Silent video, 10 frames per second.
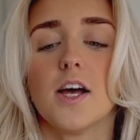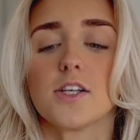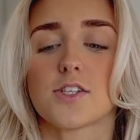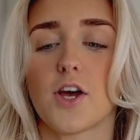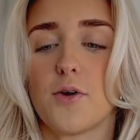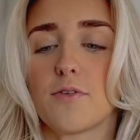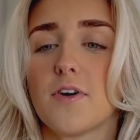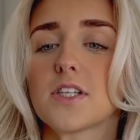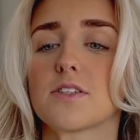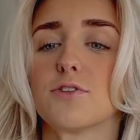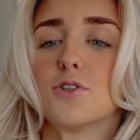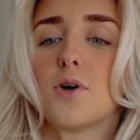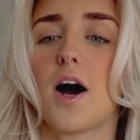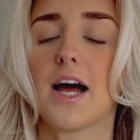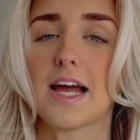So first of
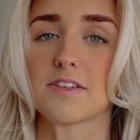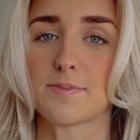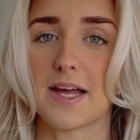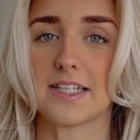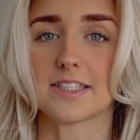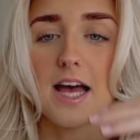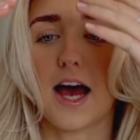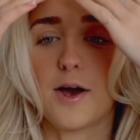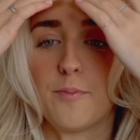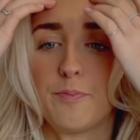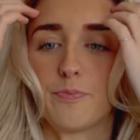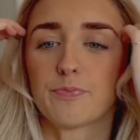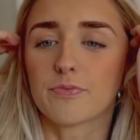all, I have spent let me